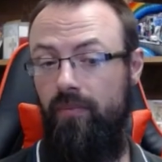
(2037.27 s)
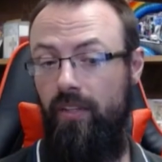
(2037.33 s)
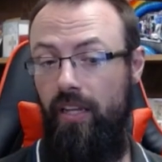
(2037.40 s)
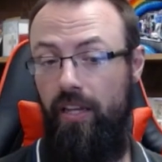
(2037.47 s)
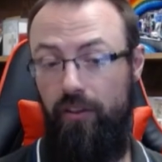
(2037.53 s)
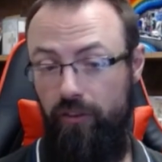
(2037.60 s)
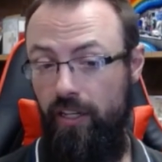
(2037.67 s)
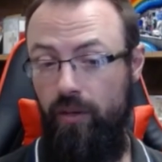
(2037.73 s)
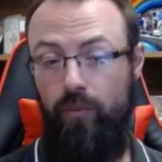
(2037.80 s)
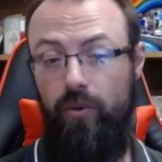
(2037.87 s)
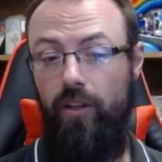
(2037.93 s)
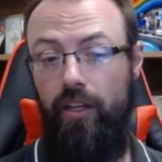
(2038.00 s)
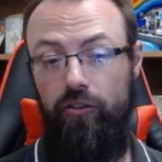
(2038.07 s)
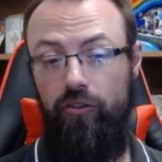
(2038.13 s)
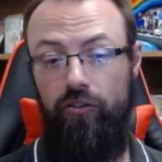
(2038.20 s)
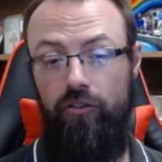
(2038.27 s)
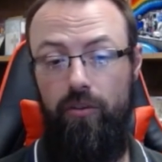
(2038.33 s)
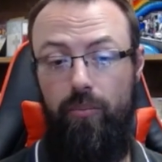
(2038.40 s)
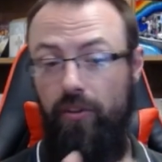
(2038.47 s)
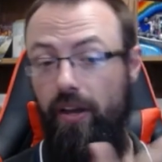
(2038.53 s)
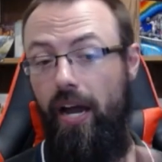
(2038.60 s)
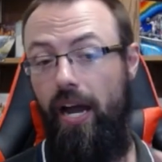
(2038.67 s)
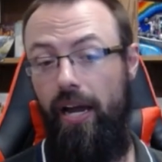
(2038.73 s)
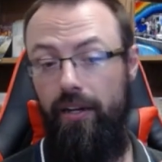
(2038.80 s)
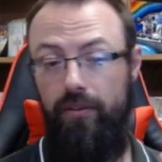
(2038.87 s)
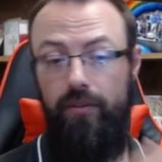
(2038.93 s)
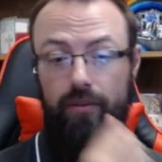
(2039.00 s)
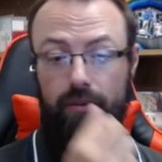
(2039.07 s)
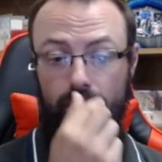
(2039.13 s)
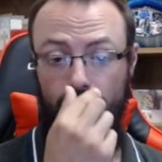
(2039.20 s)
is he in relationship with God
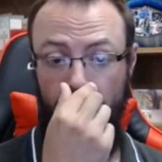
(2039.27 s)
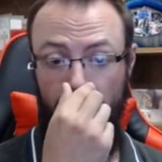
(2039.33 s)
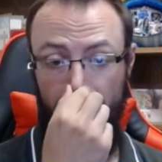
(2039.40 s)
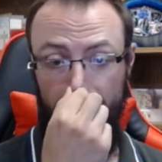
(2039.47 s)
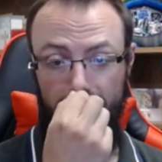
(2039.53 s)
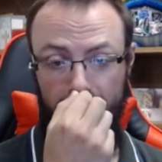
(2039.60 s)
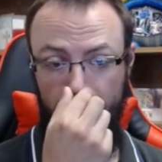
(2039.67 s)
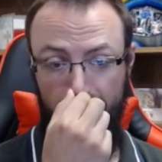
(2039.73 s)
or not?